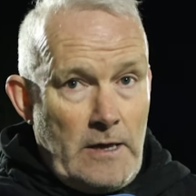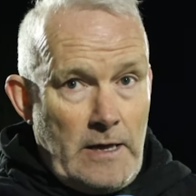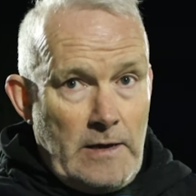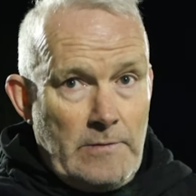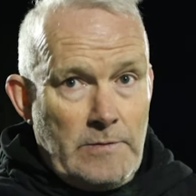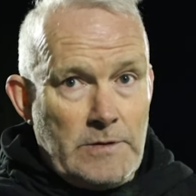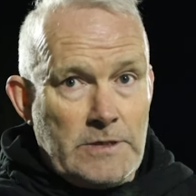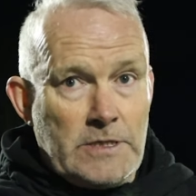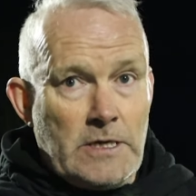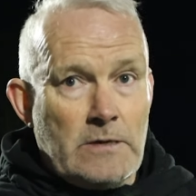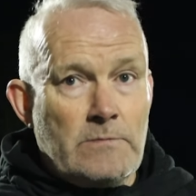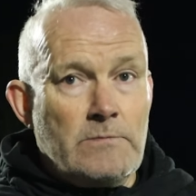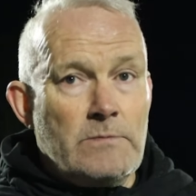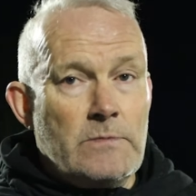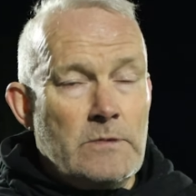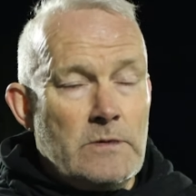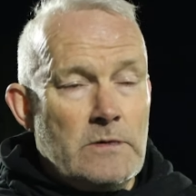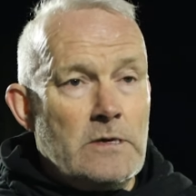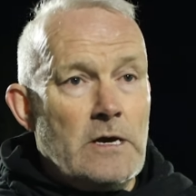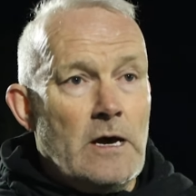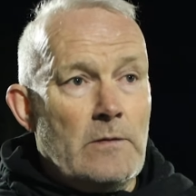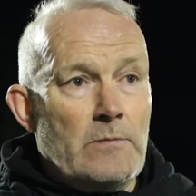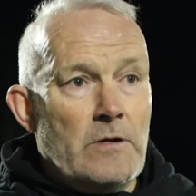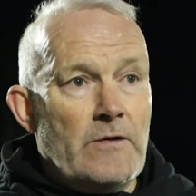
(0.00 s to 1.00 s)
there was a
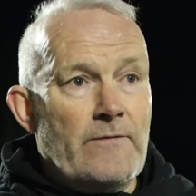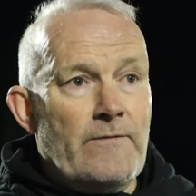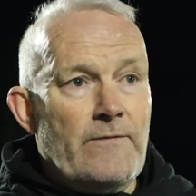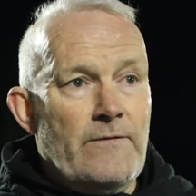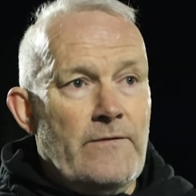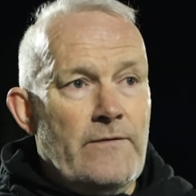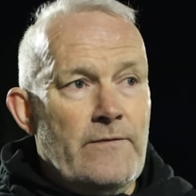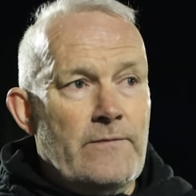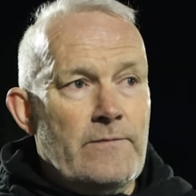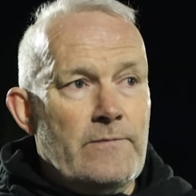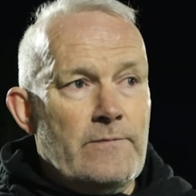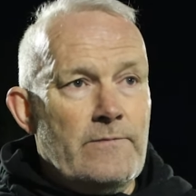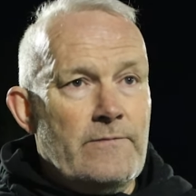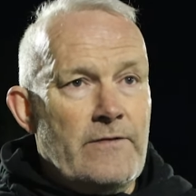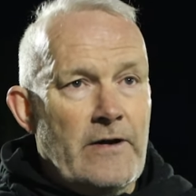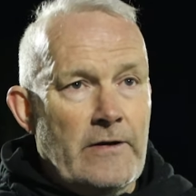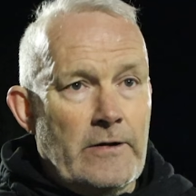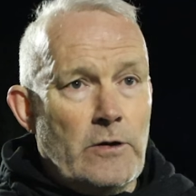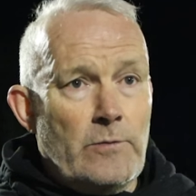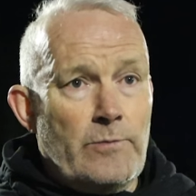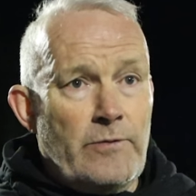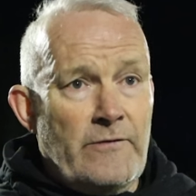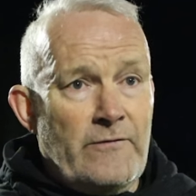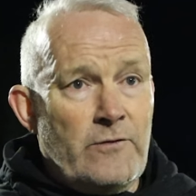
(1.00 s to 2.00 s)
couple of
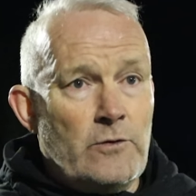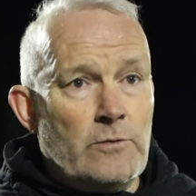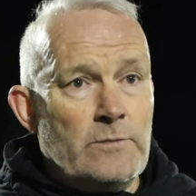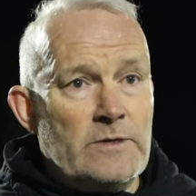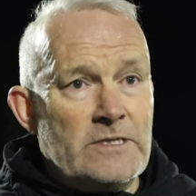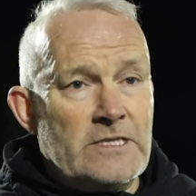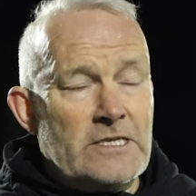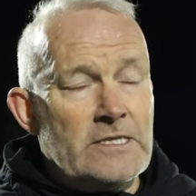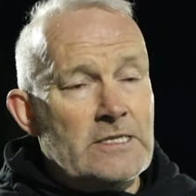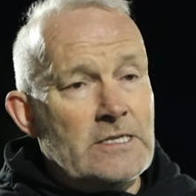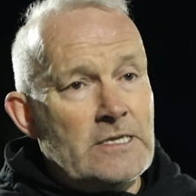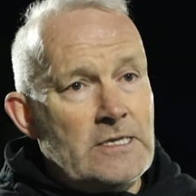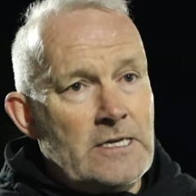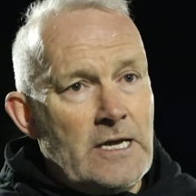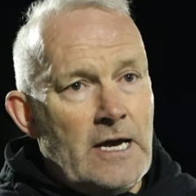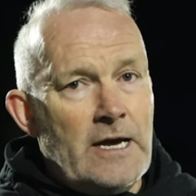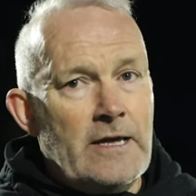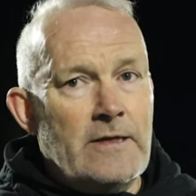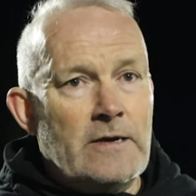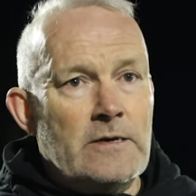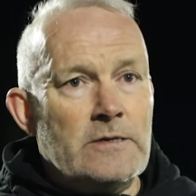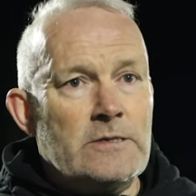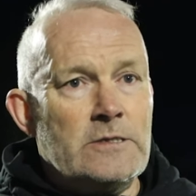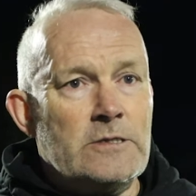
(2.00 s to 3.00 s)
very good performances
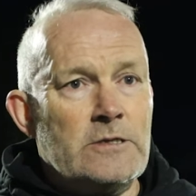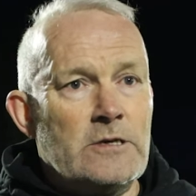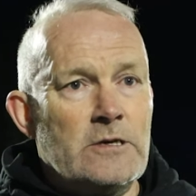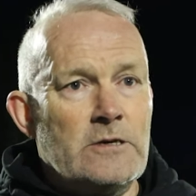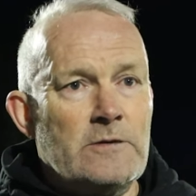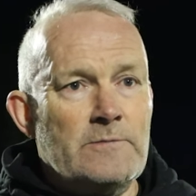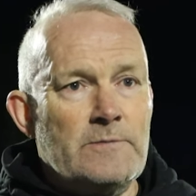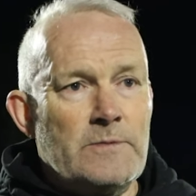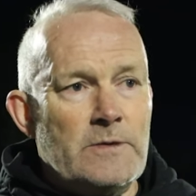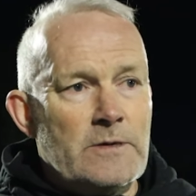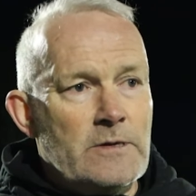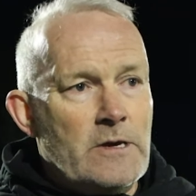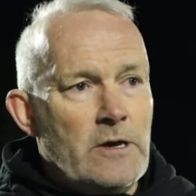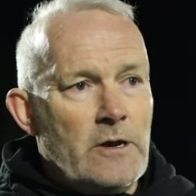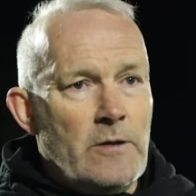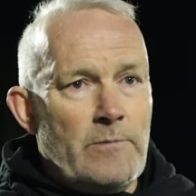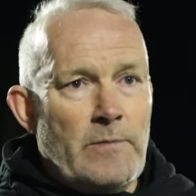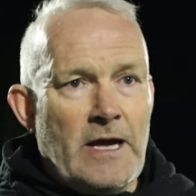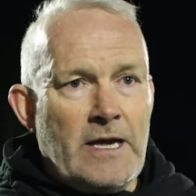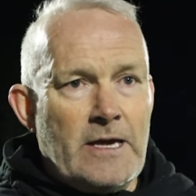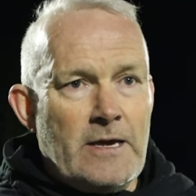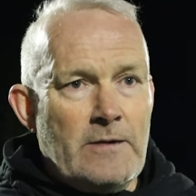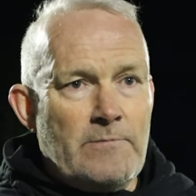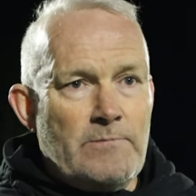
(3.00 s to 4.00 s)
today that are going to
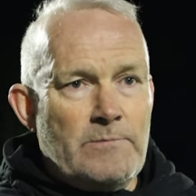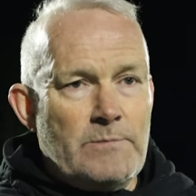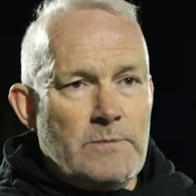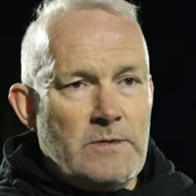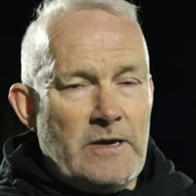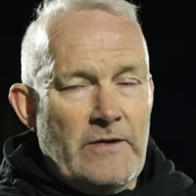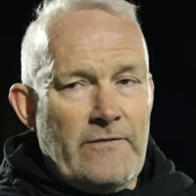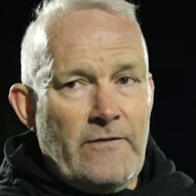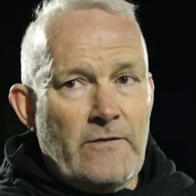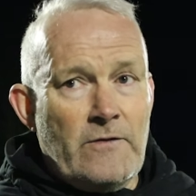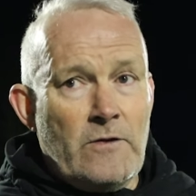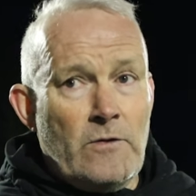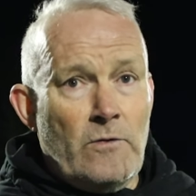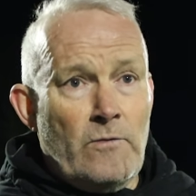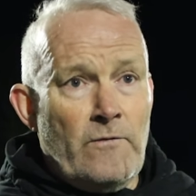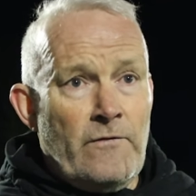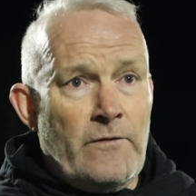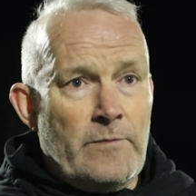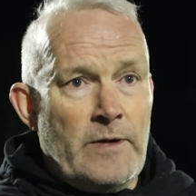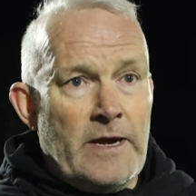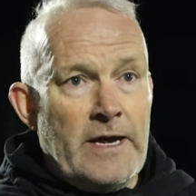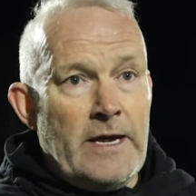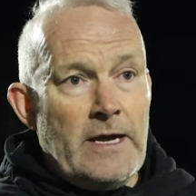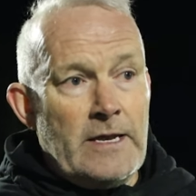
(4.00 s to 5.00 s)
make it difficult
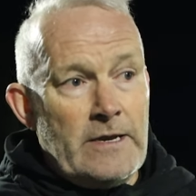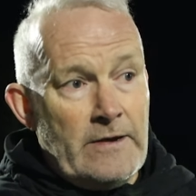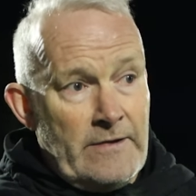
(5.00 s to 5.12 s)
for me.